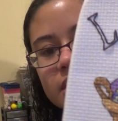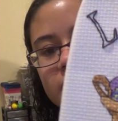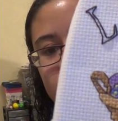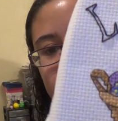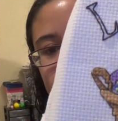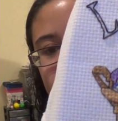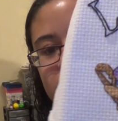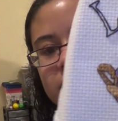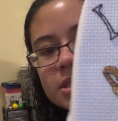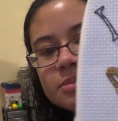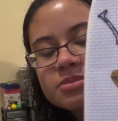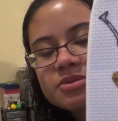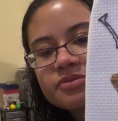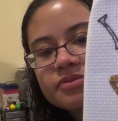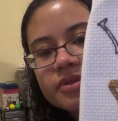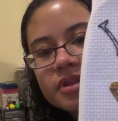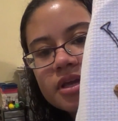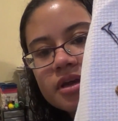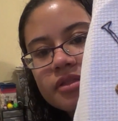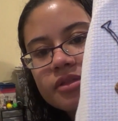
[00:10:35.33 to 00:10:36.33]
color schemes
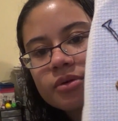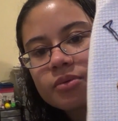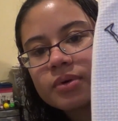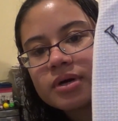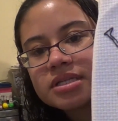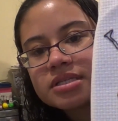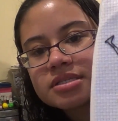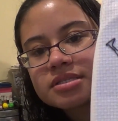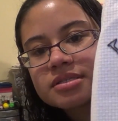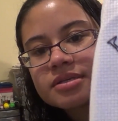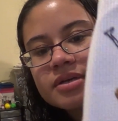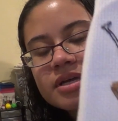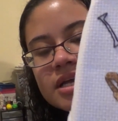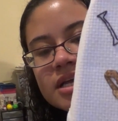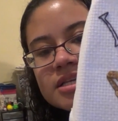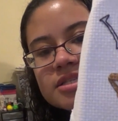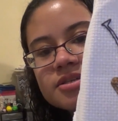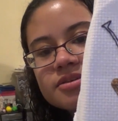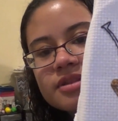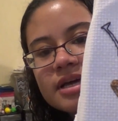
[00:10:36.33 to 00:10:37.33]
for the other ones.
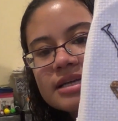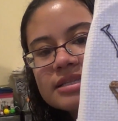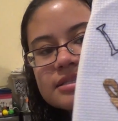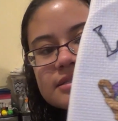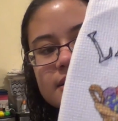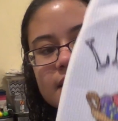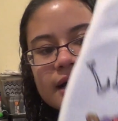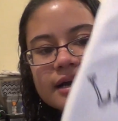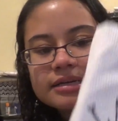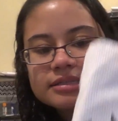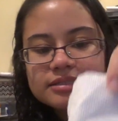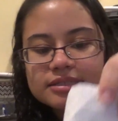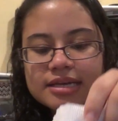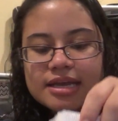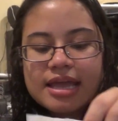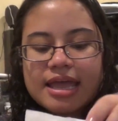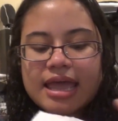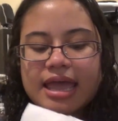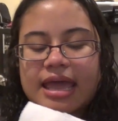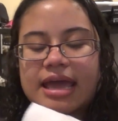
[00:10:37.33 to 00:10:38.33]
So that's that.
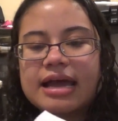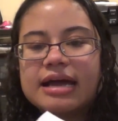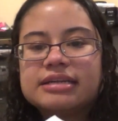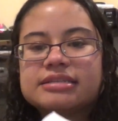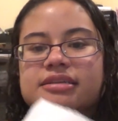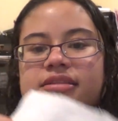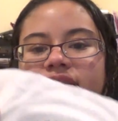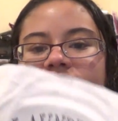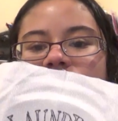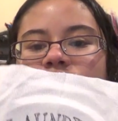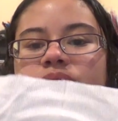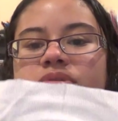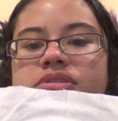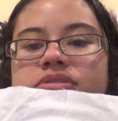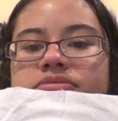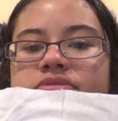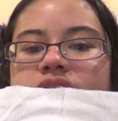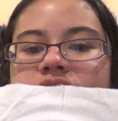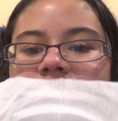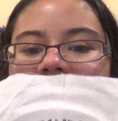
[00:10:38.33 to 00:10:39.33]
And this was
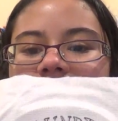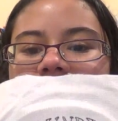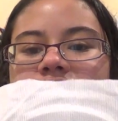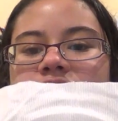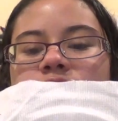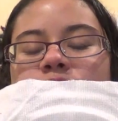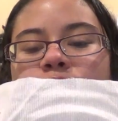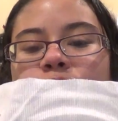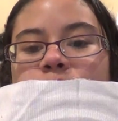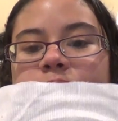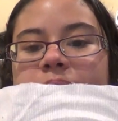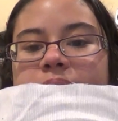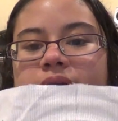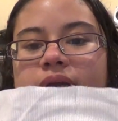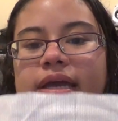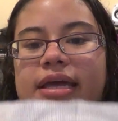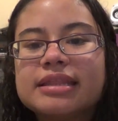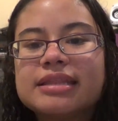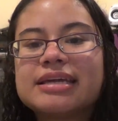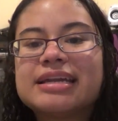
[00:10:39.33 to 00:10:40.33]
originally in a hoop,
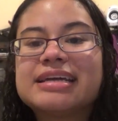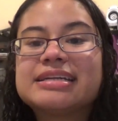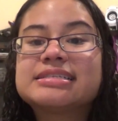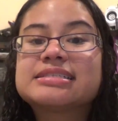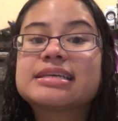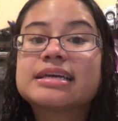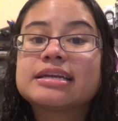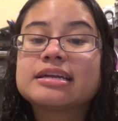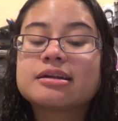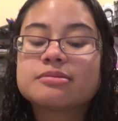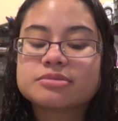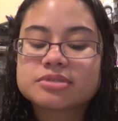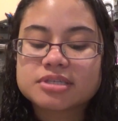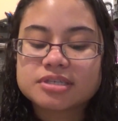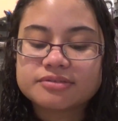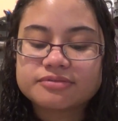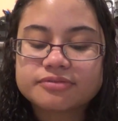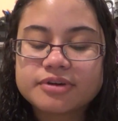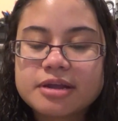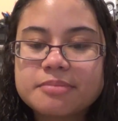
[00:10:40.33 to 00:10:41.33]
and then I decided I was
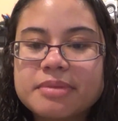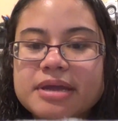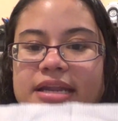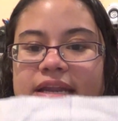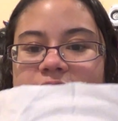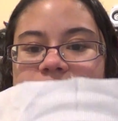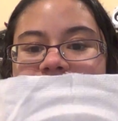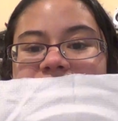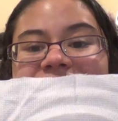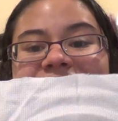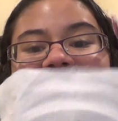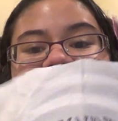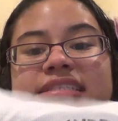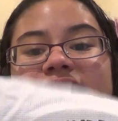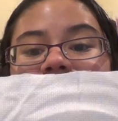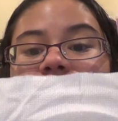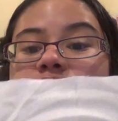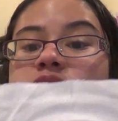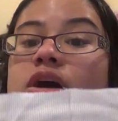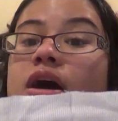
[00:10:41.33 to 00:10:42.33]
going to frame it. It was nice
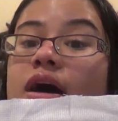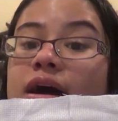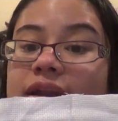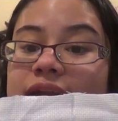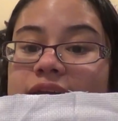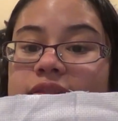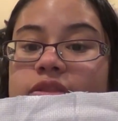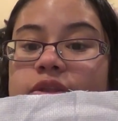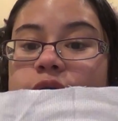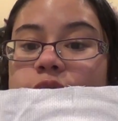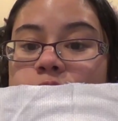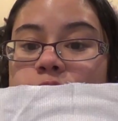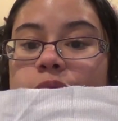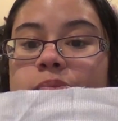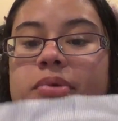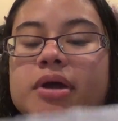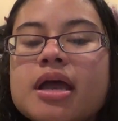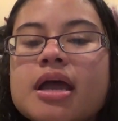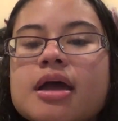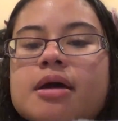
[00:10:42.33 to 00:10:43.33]
and taut in the
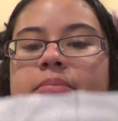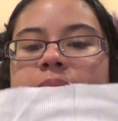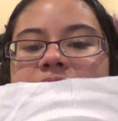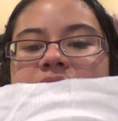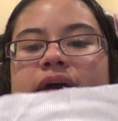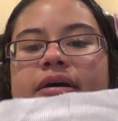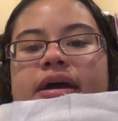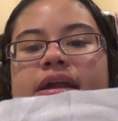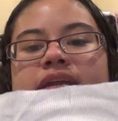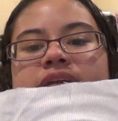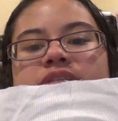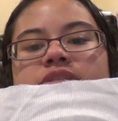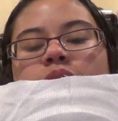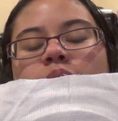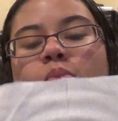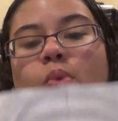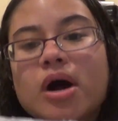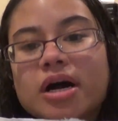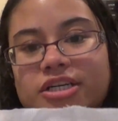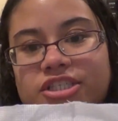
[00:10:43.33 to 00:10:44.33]
hoop, but now I need to
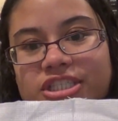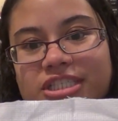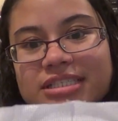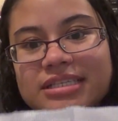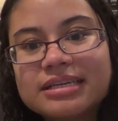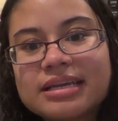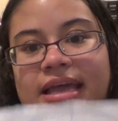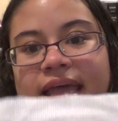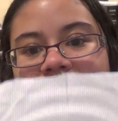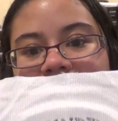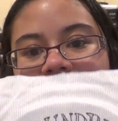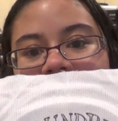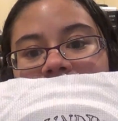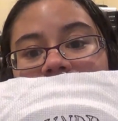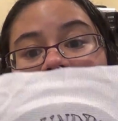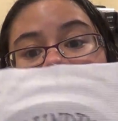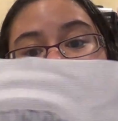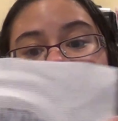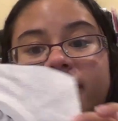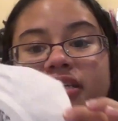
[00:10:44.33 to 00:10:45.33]
wash it and
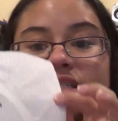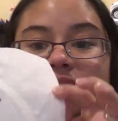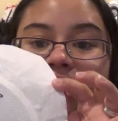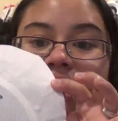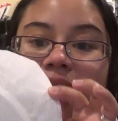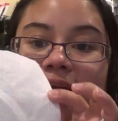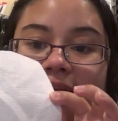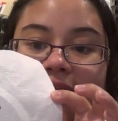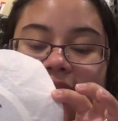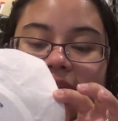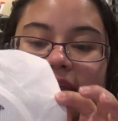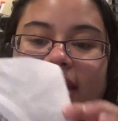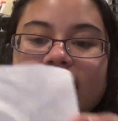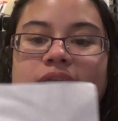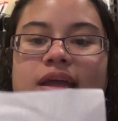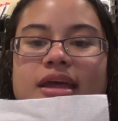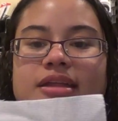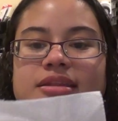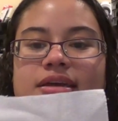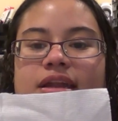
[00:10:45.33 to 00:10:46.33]
obviously iron it,
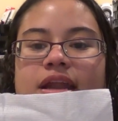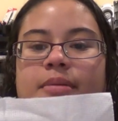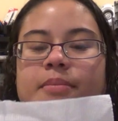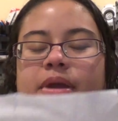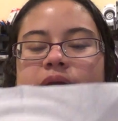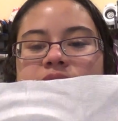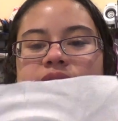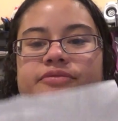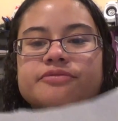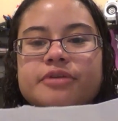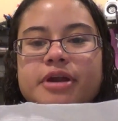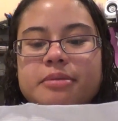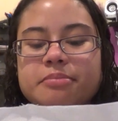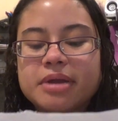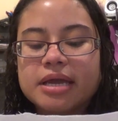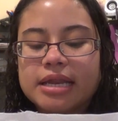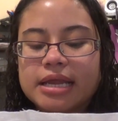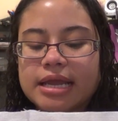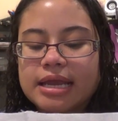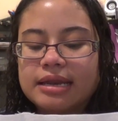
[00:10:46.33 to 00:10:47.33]
and then I'm going to frame
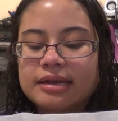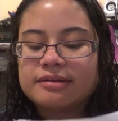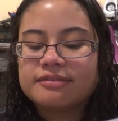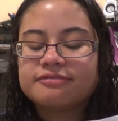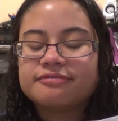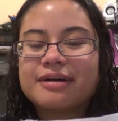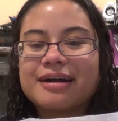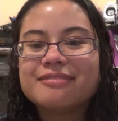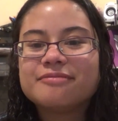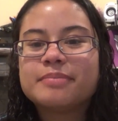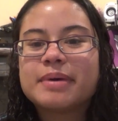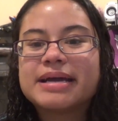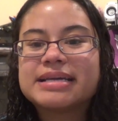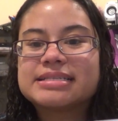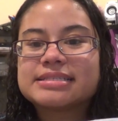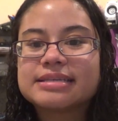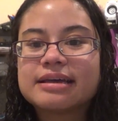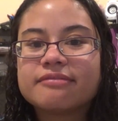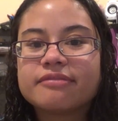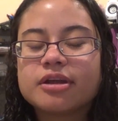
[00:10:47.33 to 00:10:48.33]
it in a
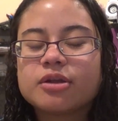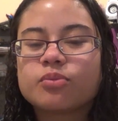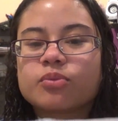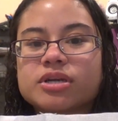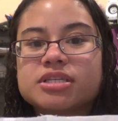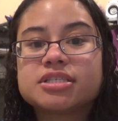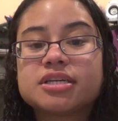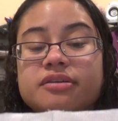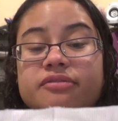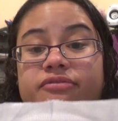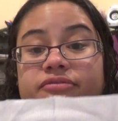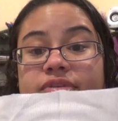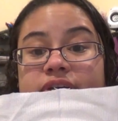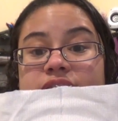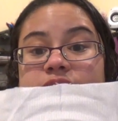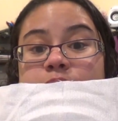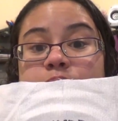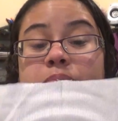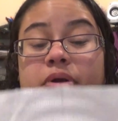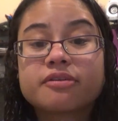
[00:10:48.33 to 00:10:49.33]
5x7, which it
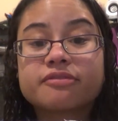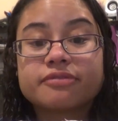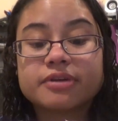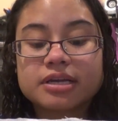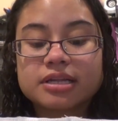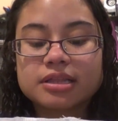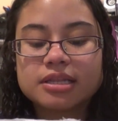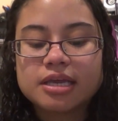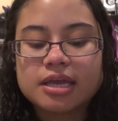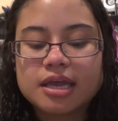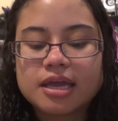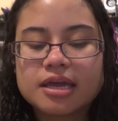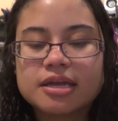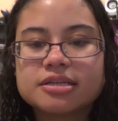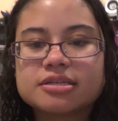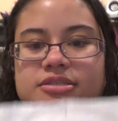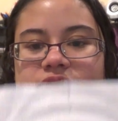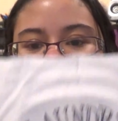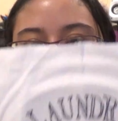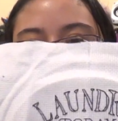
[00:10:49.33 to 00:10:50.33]
fits perfectly
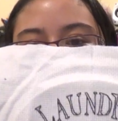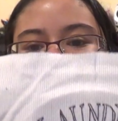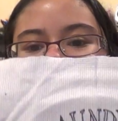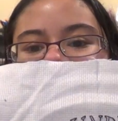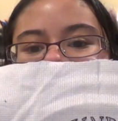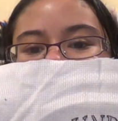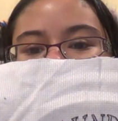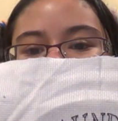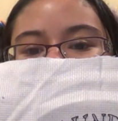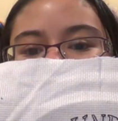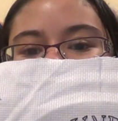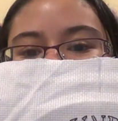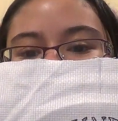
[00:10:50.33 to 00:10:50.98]
in. So excited